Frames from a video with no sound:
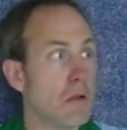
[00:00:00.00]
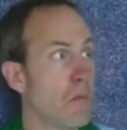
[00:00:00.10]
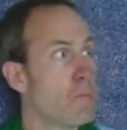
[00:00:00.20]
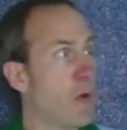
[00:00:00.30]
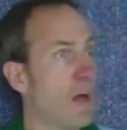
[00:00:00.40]

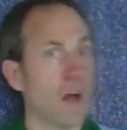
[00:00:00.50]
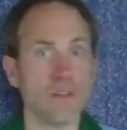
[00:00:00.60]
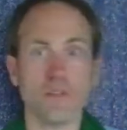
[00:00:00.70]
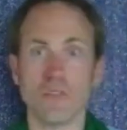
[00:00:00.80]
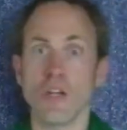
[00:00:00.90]

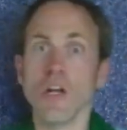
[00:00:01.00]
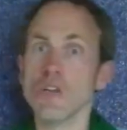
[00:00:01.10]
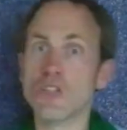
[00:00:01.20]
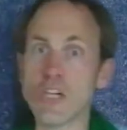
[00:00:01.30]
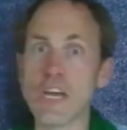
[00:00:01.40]
But
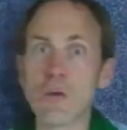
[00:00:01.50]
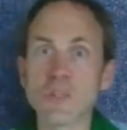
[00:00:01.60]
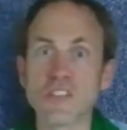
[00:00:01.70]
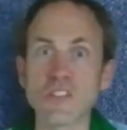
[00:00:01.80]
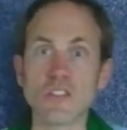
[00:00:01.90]
she
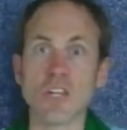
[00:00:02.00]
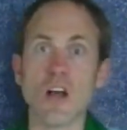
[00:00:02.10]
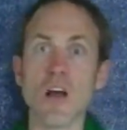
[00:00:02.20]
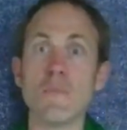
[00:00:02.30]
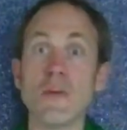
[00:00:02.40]
was
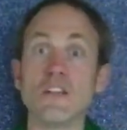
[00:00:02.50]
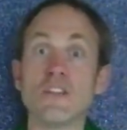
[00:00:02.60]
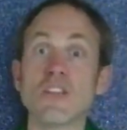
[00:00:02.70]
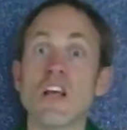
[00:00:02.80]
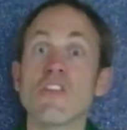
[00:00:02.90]

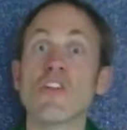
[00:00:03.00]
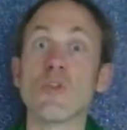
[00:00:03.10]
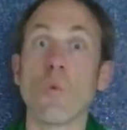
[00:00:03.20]
determined that the